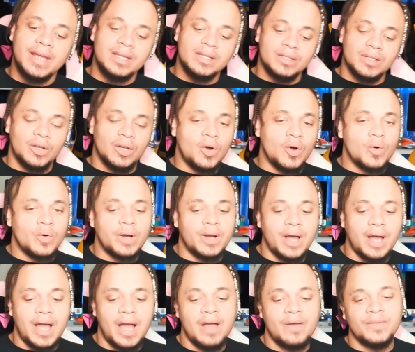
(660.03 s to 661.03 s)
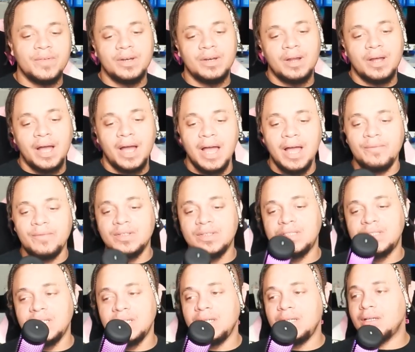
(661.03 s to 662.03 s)
he's alone, and I haven't
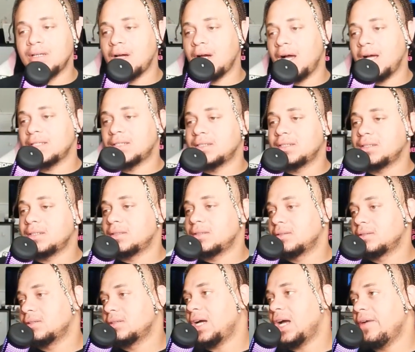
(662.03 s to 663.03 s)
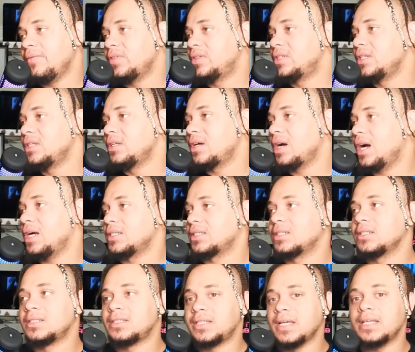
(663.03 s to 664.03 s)
seen Casca
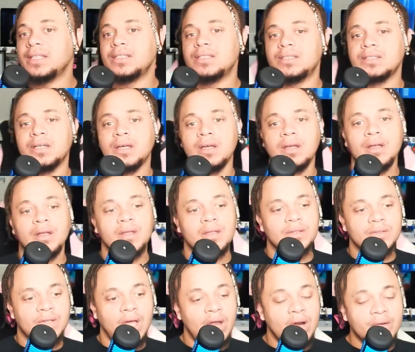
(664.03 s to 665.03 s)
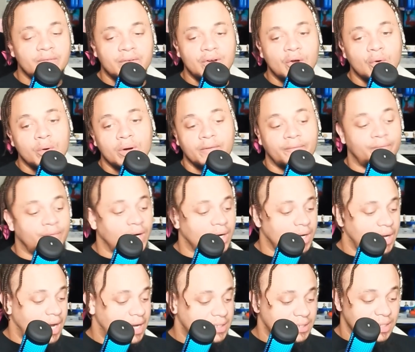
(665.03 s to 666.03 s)
since. So I don't even know where the
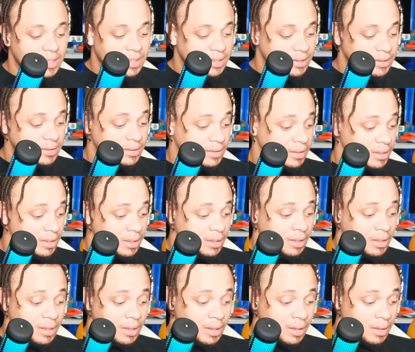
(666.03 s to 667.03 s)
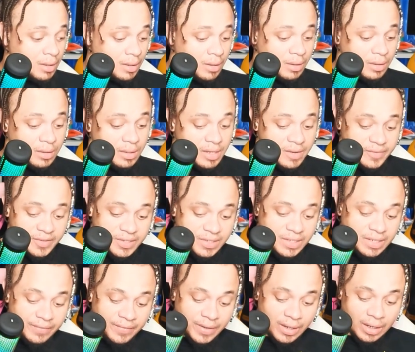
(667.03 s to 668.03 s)
fuck Casca is. If
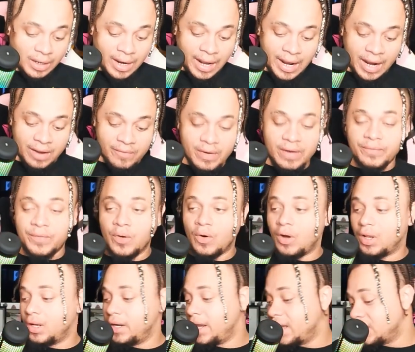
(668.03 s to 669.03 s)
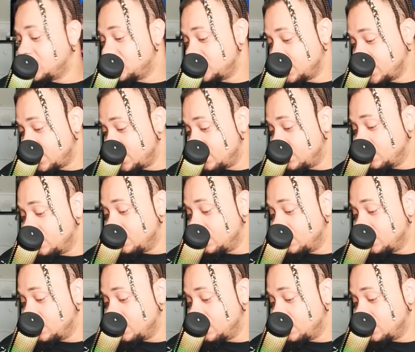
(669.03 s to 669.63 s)
she's even alive after all of that shit.